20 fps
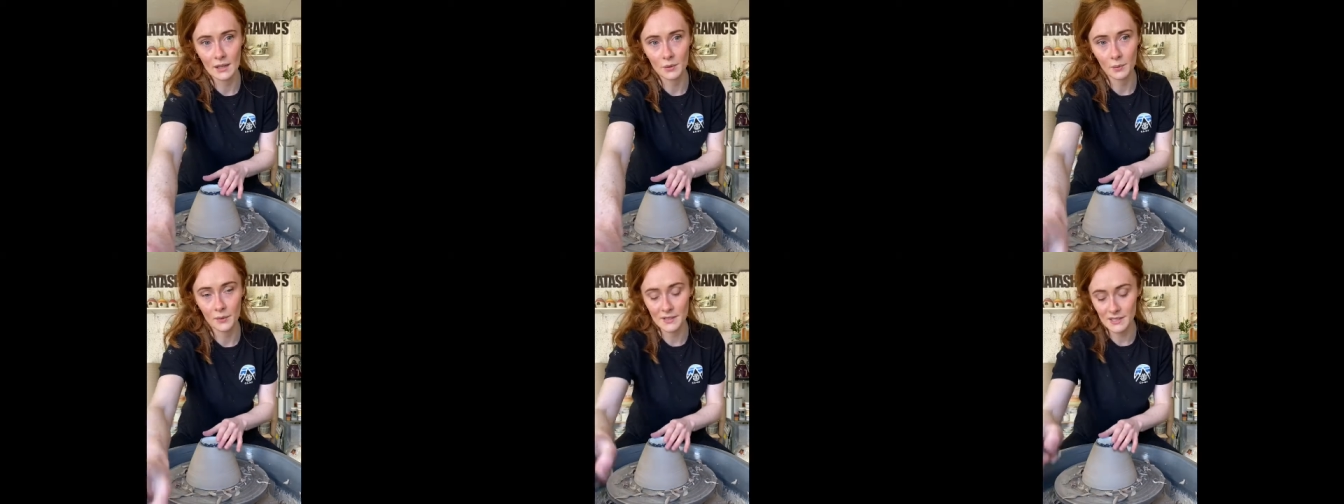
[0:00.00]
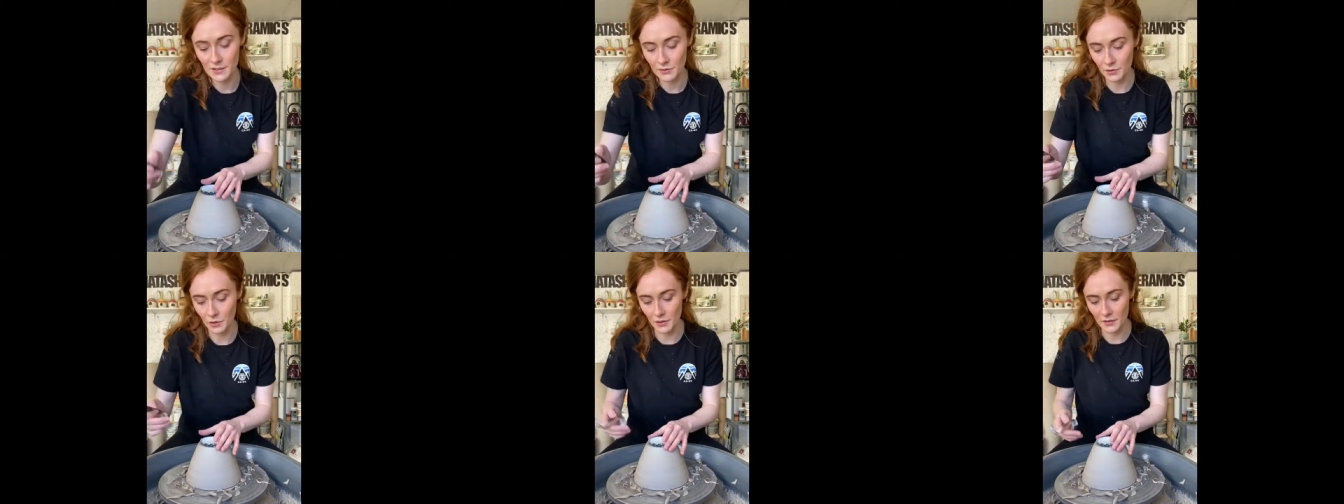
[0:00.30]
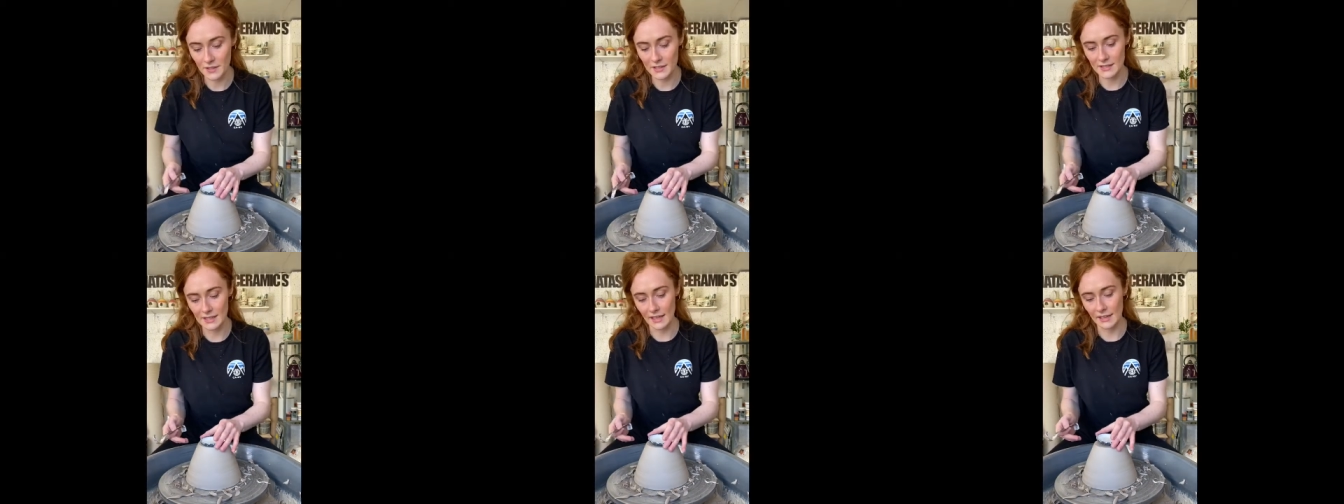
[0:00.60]
Once I've
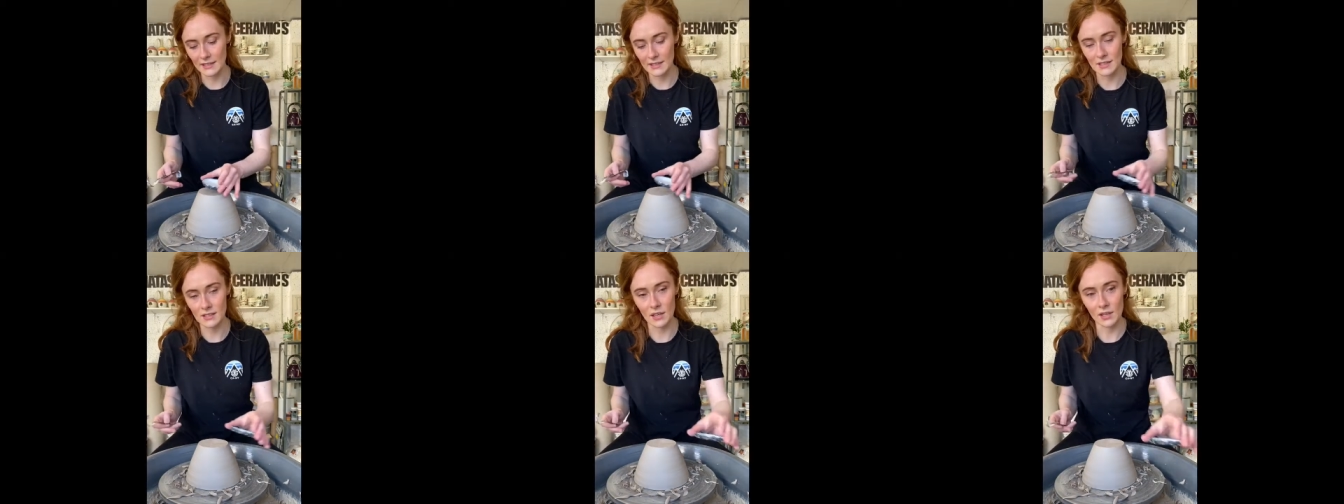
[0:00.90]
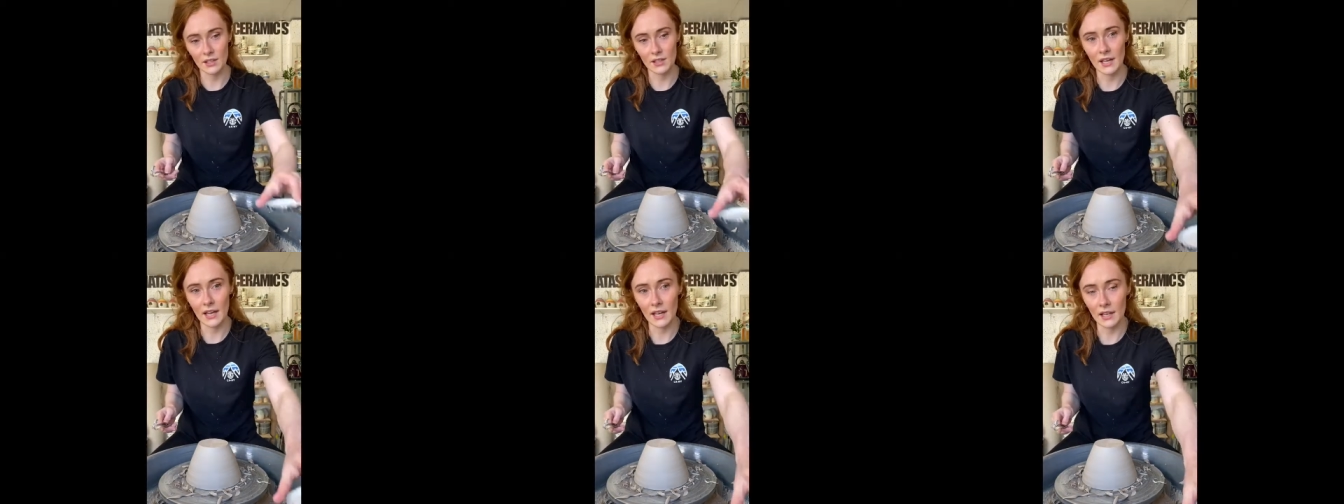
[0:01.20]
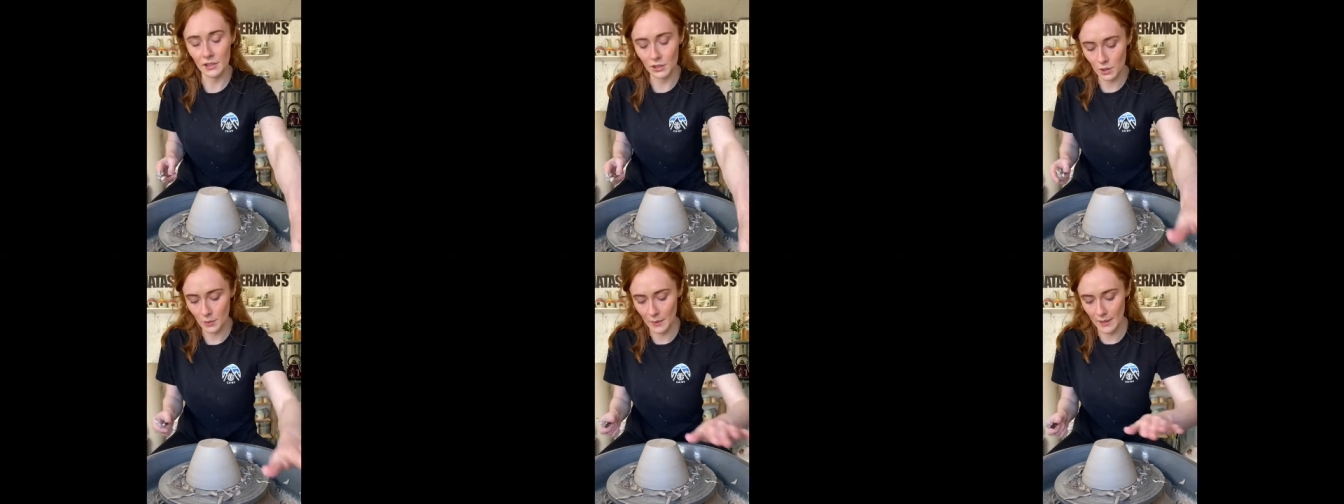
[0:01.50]
got the sides done,
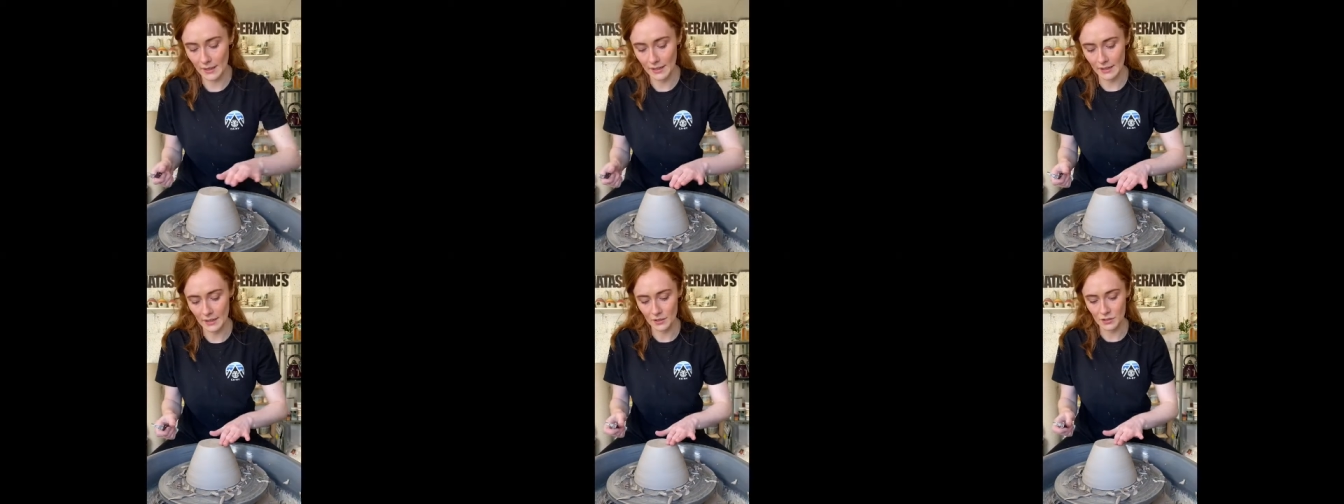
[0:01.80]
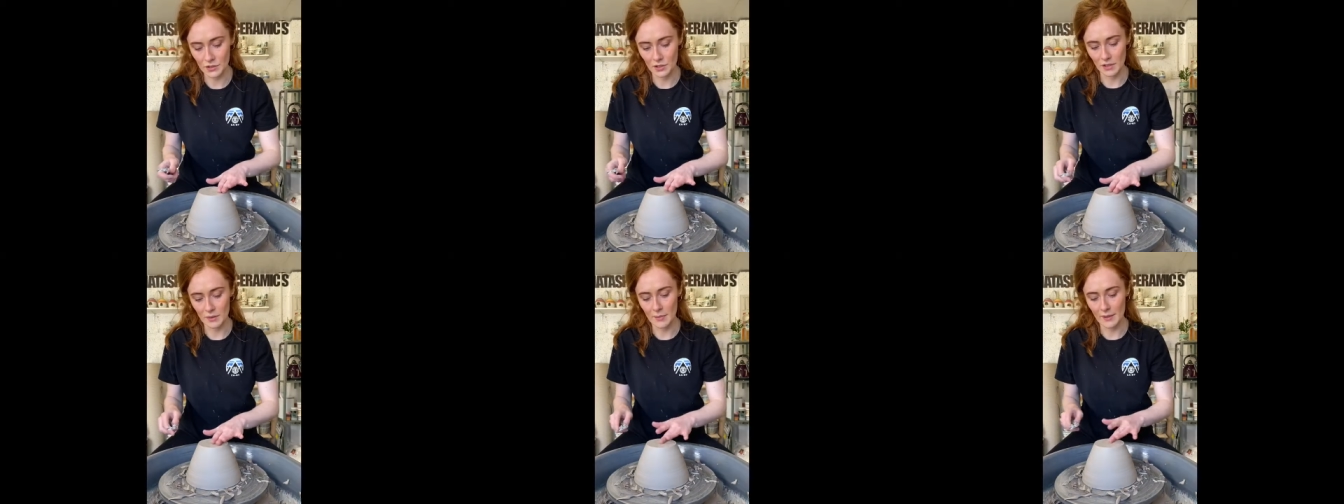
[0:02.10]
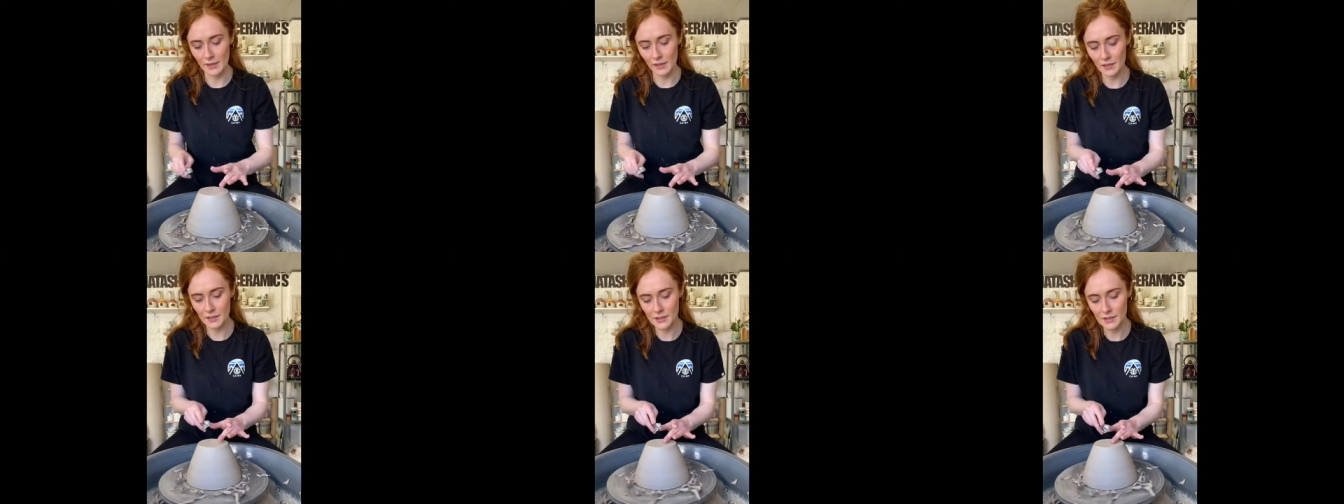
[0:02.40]
I'll go in and do the middle.